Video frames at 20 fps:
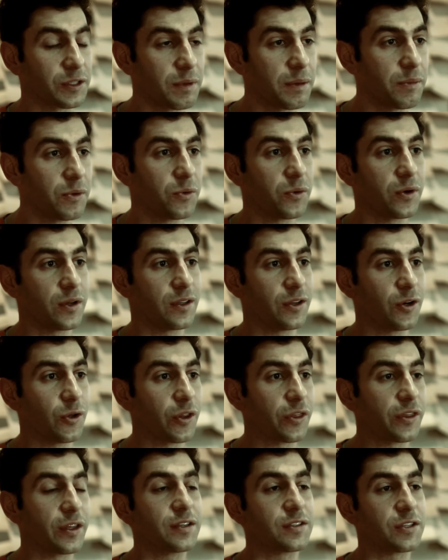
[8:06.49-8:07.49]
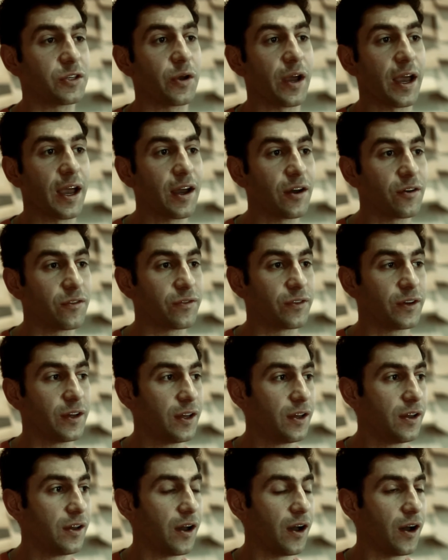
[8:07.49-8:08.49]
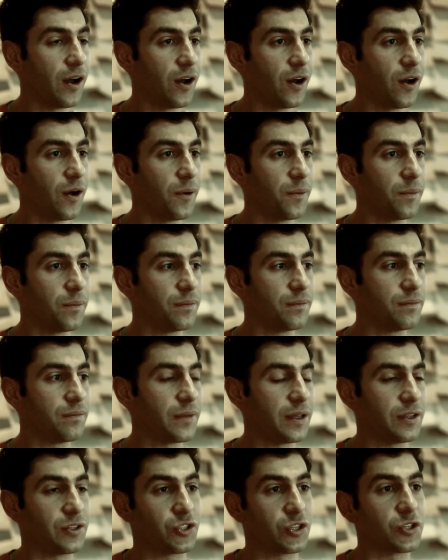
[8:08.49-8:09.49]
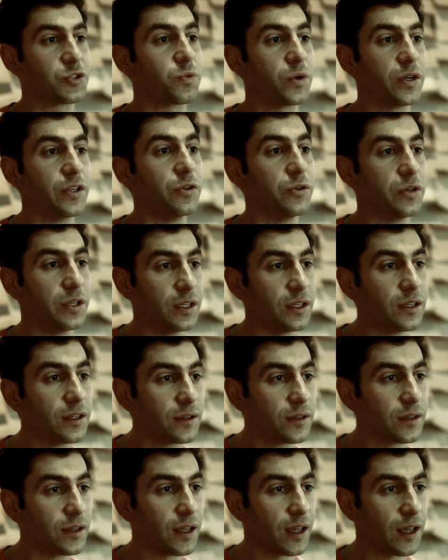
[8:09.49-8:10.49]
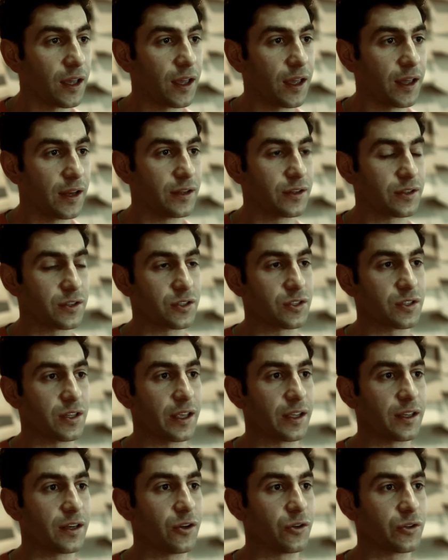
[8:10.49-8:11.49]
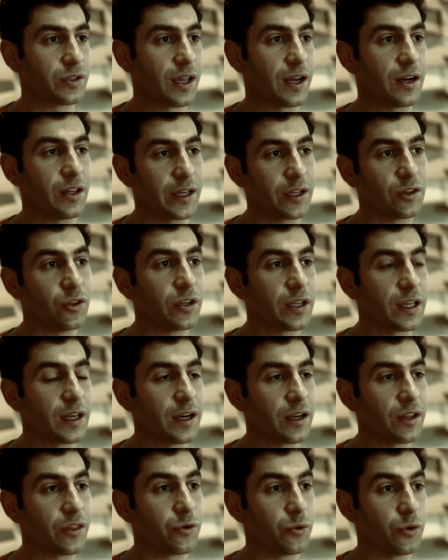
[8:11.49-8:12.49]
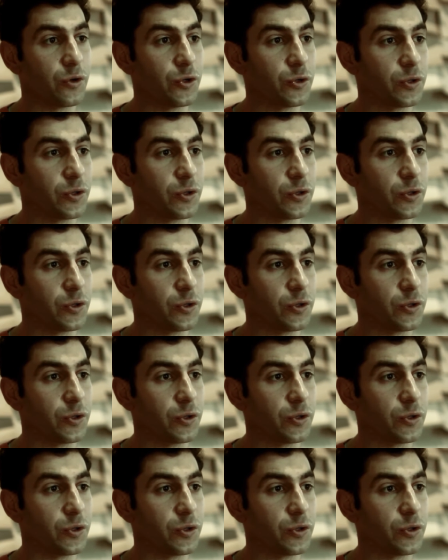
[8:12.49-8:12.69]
Maybe what, you know, the things that you have is just what you need, and it's just like, you know, to kind of like look at it through a new